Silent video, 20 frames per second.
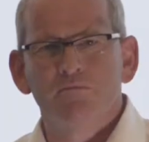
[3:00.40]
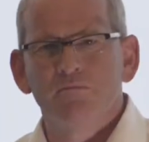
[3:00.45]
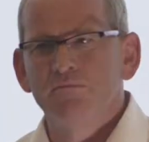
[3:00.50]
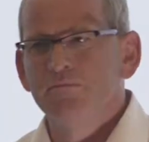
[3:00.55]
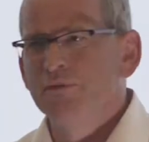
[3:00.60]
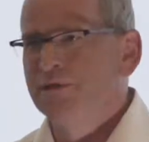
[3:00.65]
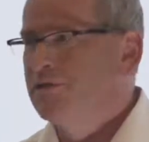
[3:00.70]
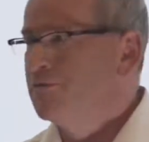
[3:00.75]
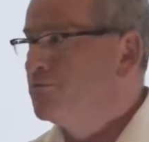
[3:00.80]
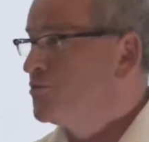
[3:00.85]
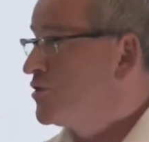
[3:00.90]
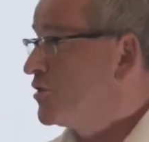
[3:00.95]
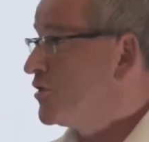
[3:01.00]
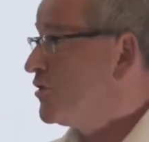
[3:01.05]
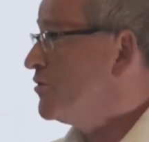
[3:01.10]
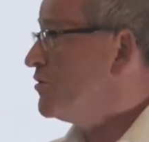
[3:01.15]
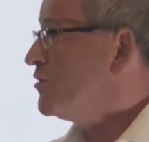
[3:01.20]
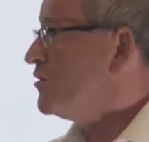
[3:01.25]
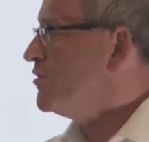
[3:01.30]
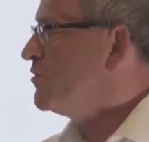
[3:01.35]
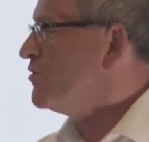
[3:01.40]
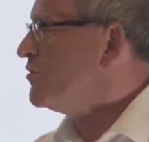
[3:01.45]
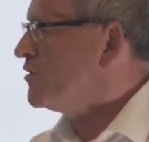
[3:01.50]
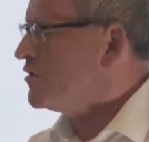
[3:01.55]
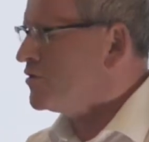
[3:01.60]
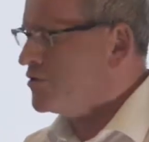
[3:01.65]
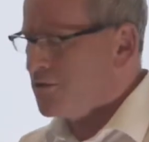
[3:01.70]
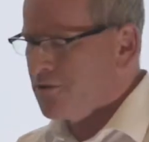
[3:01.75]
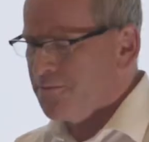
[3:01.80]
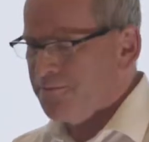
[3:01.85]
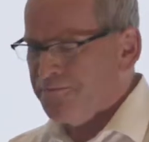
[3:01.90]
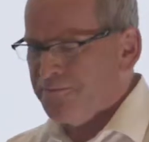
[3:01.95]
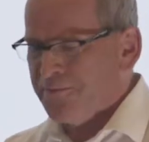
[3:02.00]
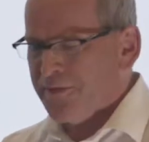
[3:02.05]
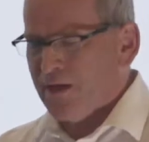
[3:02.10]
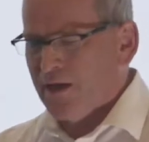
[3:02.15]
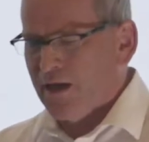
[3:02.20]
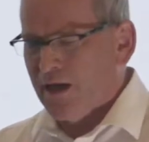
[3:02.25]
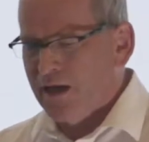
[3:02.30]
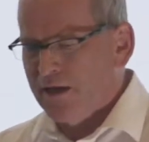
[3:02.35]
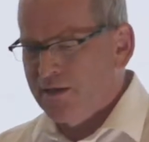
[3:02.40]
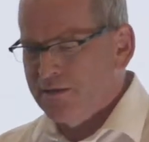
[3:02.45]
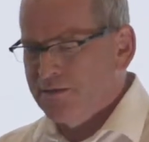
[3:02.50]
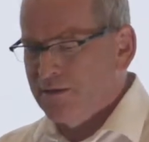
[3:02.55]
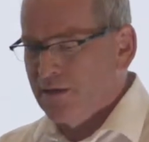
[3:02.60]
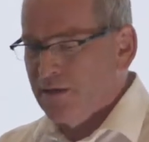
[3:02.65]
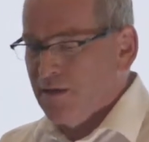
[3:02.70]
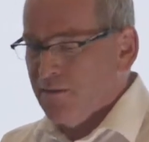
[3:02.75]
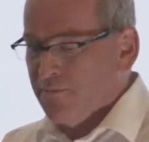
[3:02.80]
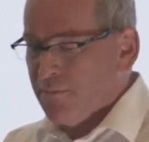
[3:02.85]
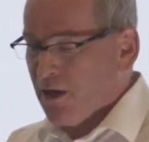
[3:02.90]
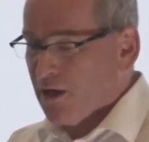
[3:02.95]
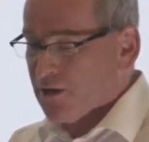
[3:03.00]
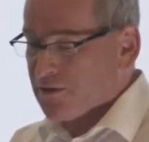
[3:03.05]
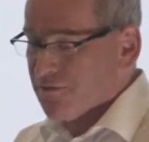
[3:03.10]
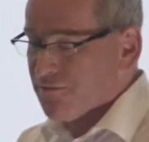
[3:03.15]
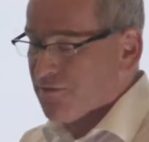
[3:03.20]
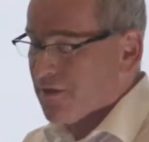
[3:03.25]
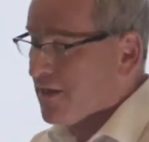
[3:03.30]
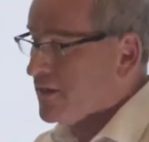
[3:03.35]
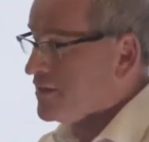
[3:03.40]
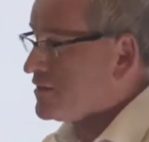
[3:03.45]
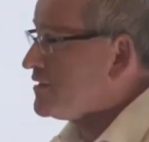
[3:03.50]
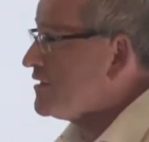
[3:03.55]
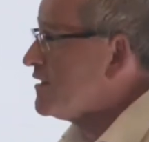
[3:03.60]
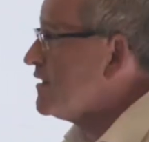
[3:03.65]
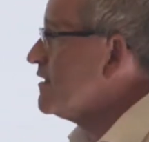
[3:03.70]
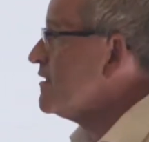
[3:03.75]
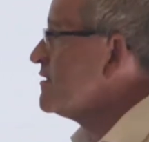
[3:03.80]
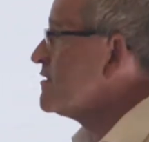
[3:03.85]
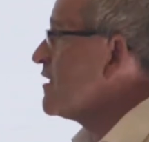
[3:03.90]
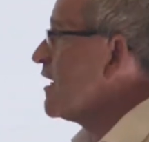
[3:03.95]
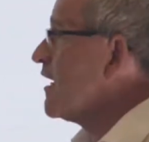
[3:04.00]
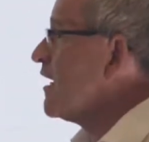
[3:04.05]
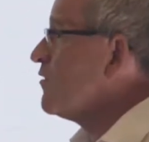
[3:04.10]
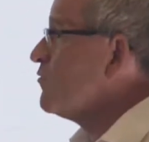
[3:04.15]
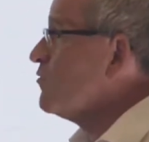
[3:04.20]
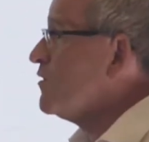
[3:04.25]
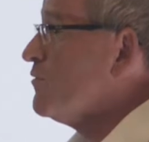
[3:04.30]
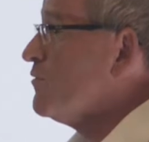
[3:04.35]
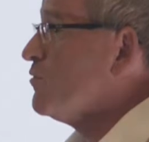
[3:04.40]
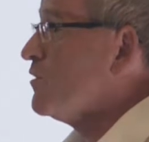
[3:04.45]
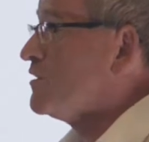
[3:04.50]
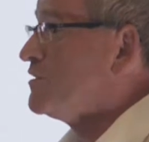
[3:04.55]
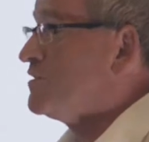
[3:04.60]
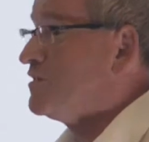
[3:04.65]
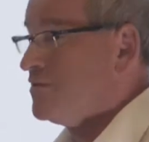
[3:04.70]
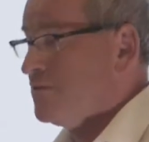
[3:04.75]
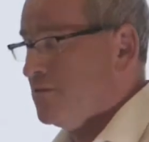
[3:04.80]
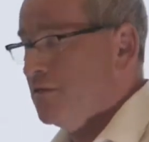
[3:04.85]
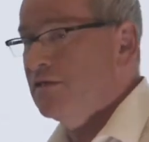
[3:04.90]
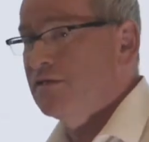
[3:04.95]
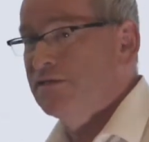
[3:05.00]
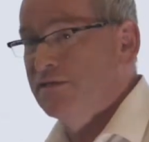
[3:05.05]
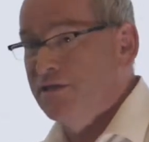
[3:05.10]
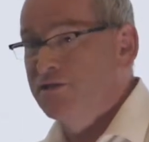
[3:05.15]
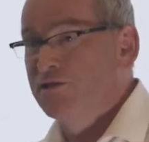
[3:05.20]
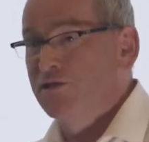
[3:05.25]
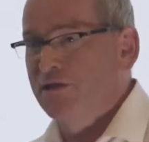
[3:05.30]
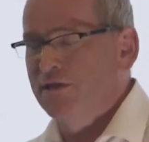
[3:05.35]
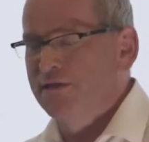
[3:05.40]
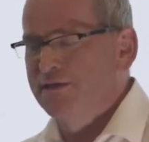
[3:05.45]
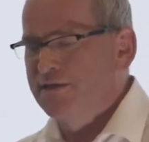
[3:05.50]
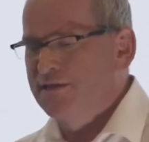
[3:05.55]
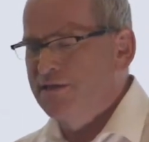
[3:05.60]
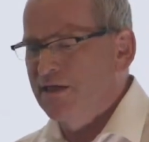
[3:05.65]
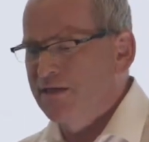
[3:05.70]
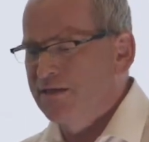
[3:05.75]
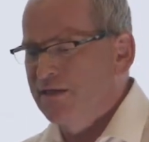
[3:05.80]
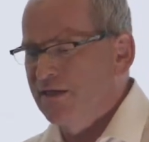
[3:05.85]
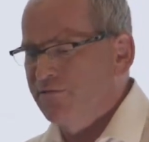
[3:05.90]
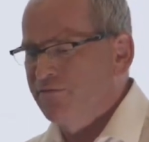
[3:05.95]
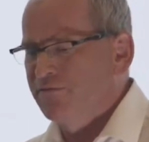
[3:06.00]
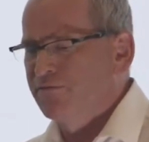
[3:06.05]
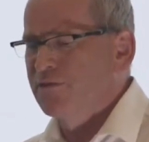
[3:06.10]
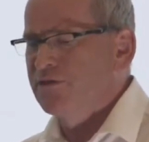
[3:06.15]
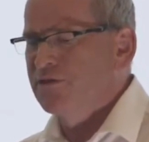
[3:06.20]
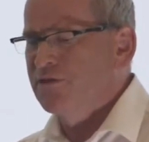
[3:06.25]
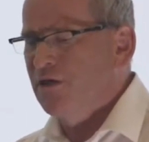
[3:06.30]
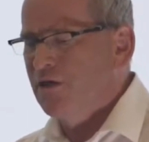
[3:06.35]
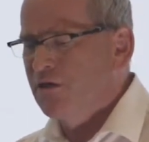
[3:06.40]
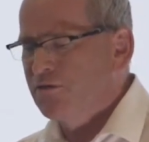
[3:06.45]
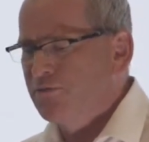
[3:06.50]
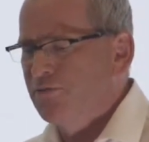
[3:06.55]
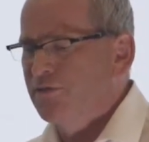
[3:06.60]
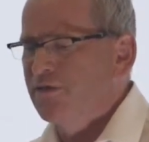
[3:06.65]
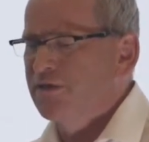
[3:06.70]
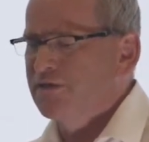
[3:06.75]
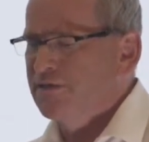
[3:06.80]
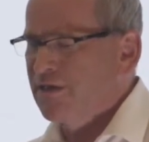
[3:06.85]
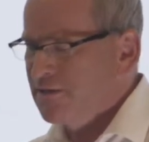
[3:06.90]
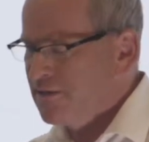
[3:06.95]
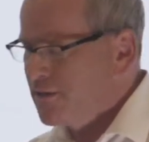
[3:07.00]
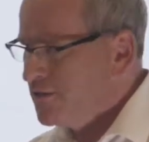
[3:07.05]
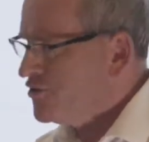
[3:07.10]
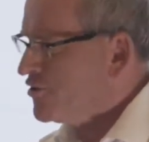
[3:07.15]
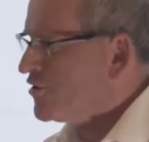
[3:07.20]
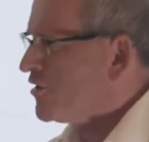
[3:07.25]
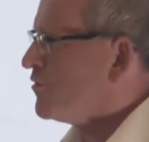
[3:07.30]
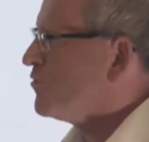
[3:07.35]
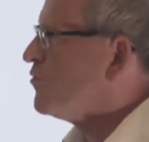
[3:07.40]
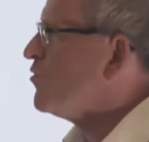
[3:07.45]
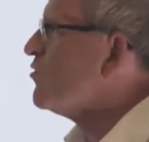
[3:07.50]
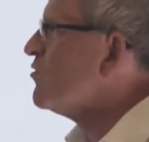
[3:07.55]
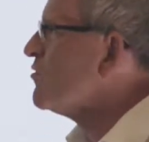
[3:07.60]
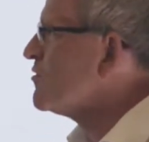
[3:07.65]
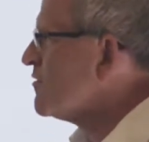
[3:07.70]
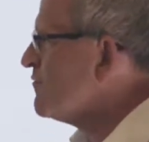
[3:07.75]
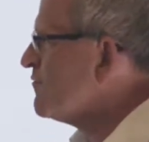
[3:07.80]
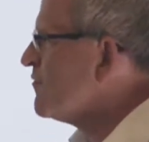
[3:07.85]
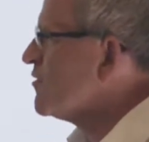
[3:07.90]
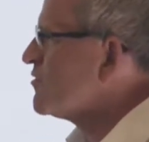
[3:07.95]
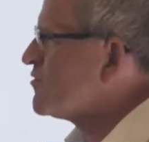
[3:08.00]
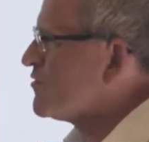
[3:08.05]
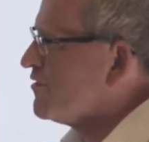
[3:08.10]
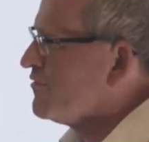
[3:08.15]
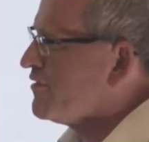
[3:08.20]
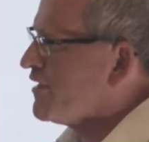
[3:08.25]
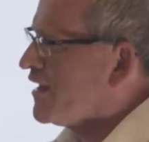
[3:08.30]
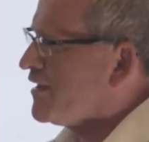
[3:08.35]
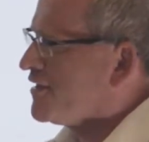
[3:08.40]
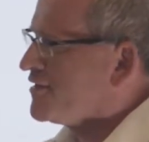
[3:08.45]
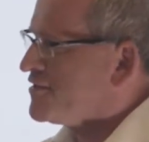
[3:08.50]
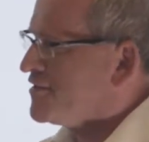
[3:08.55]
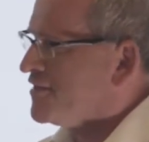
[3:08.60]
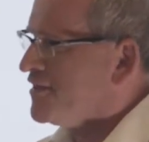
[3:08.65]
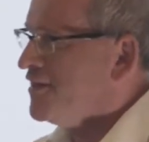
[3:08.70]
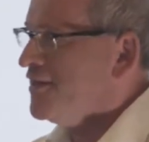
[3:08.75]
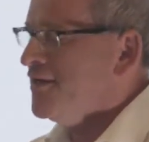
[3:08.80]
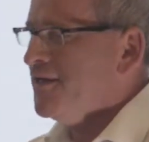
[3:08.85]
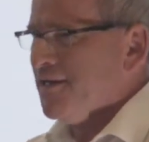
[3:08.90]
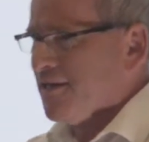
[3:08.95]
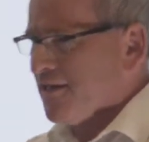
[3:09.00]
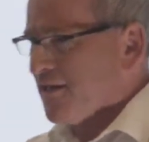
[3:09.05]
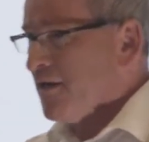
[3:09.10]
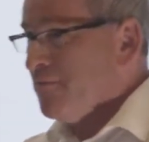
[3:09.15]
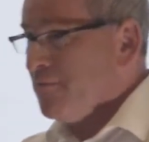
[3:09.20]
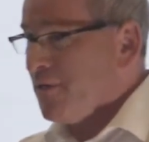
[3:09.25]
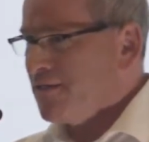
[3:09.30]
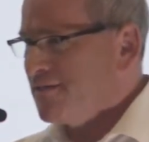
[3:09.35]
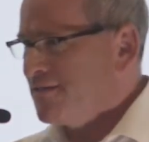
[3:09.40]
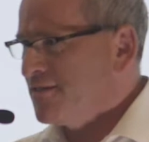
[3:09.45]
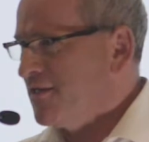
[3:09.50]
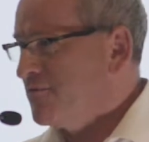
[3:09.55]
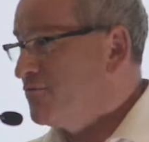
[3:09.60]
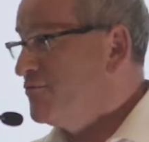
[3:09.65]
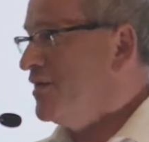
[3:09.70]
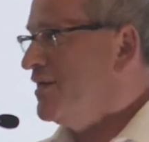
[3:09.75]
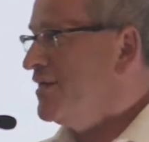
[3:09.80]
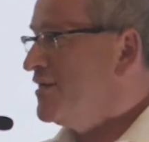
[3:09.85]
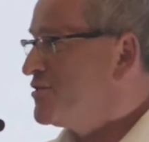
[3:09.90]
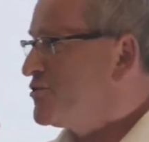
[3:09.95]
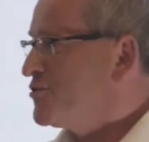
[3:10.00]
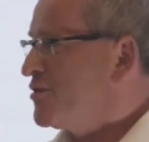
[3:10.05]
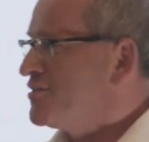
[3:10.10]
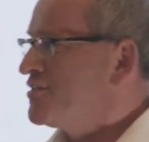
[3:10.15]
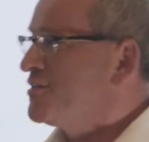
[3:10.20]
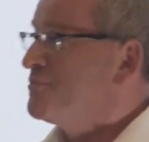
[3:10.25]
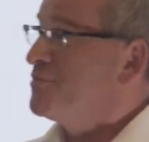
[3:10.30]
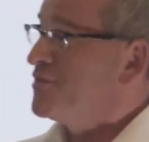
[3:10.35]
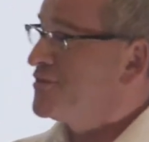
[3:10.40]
medium secure unit, and part of that is how will digitally design that from the start with things like digital walls and virtual reality. Now that might sound really interesting,